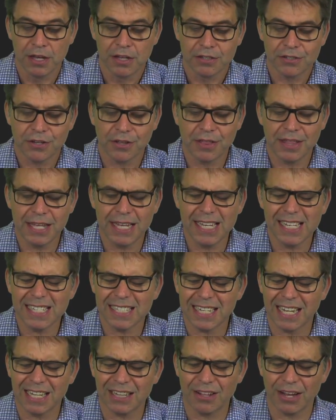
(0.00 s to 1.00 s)
So these
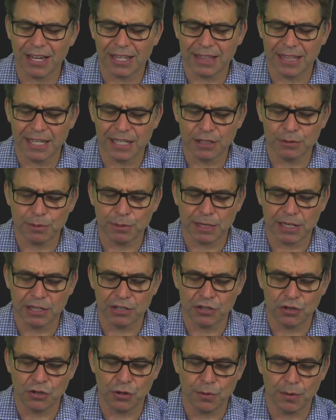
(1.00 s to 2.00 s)
are like things we
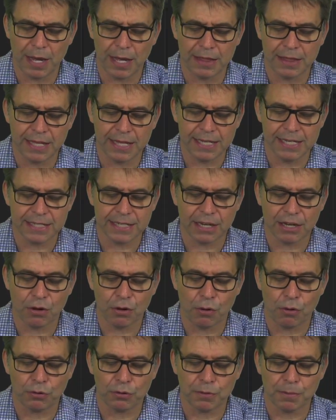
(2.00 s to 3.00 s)
can do, and these are
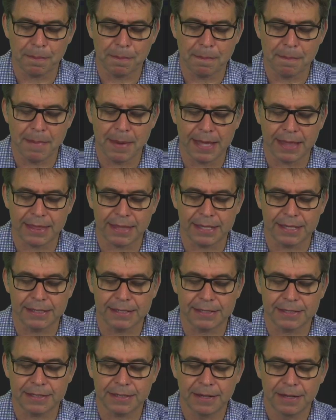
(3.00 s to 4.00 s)
called
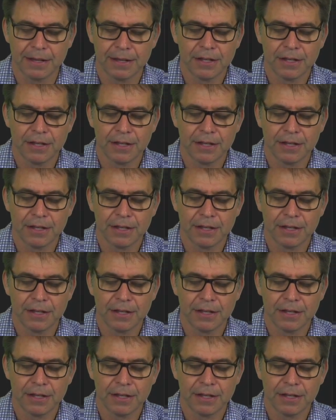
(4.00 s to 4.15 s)
methods.